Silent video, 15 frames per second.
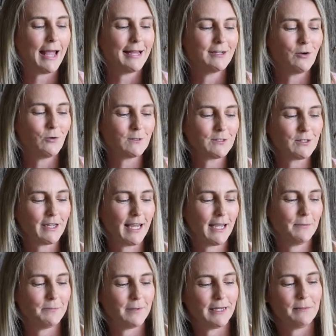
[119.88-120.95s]
And also
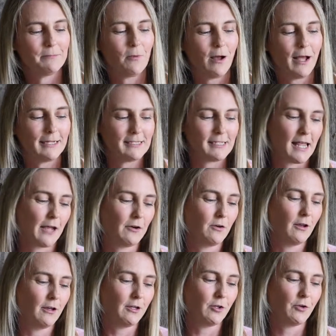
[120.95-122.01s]
keep in mind that,
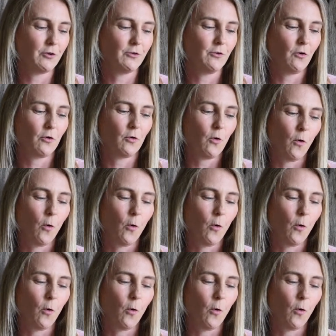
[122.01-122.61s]
not